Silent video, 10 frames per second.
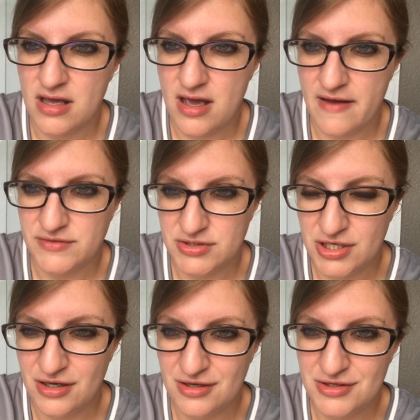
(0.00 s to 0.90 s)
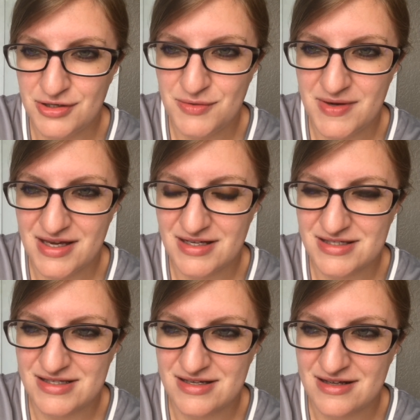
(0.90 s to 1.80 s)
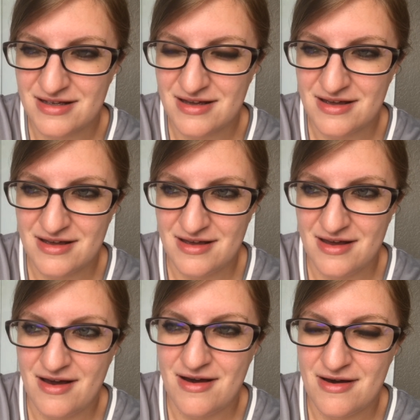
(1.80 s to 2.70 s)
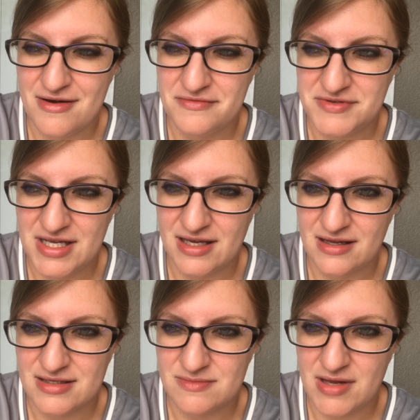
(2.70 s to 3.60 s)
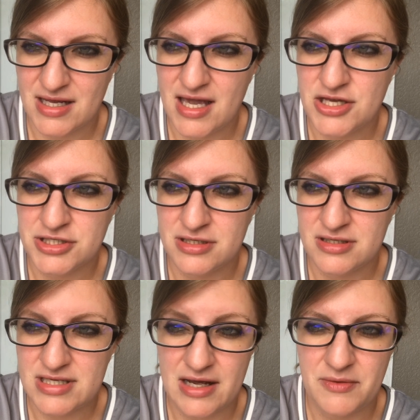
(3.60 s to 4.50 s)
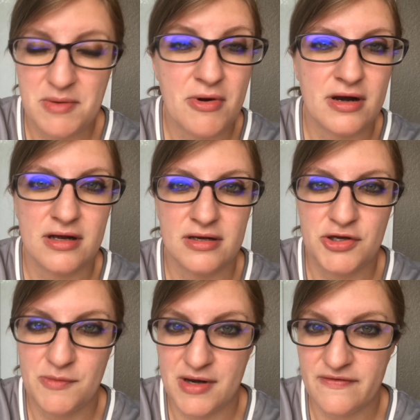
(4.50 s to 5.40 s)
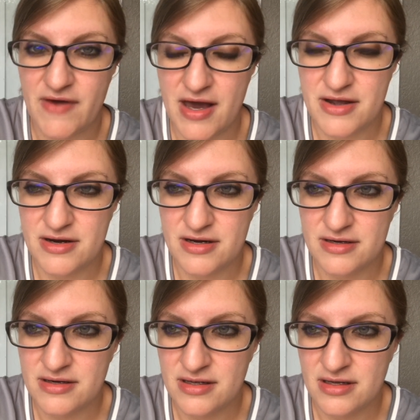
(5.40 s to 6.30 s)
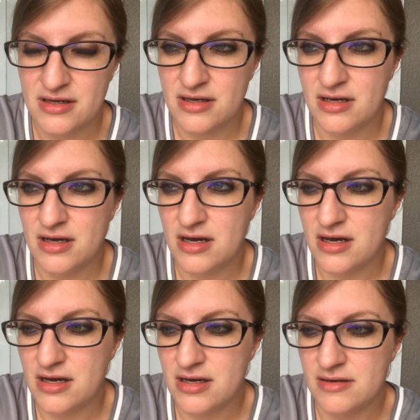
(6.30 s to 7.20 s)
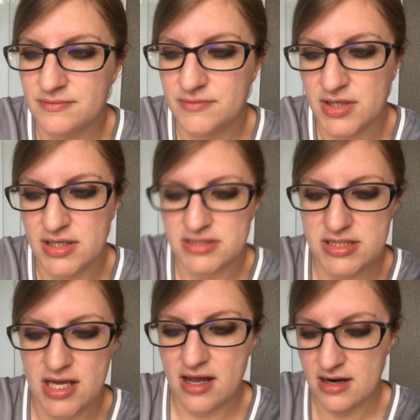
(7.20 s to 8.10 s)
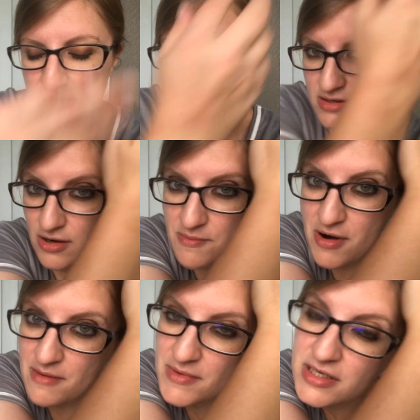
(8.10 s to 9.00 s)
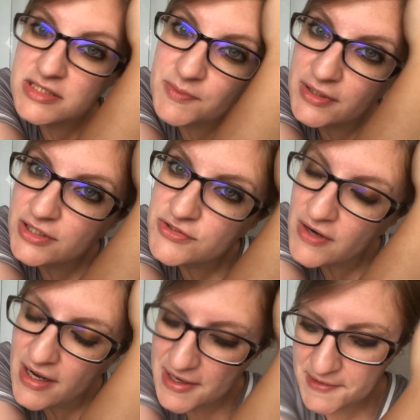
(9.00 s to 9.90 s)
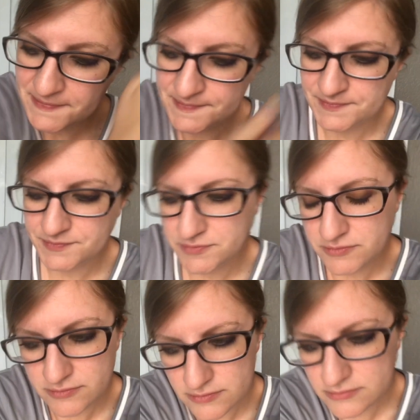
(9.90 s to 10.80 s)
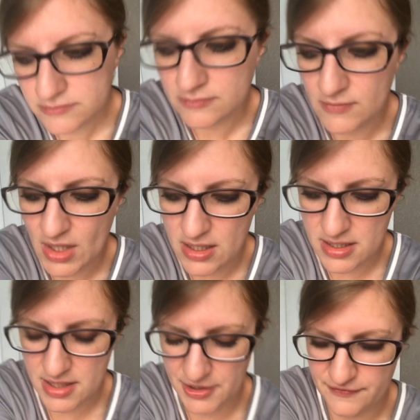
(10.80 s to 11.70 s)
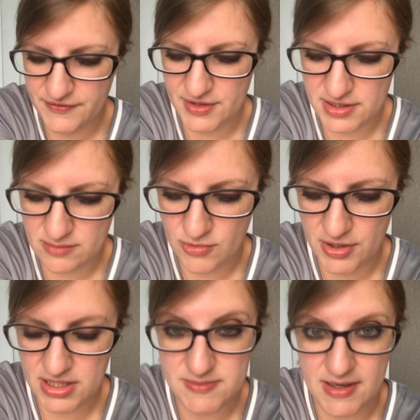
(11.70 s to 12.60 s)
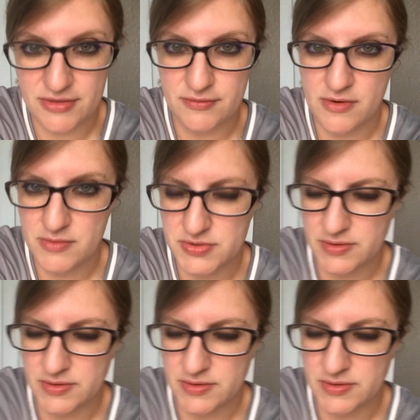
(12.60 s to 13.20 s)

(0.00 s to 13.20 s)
yeah, after two weeks of taking some medications, we bought a humidifier. Because the air in our apartment is pretty dry, and I could feel it in the mornings. My throat was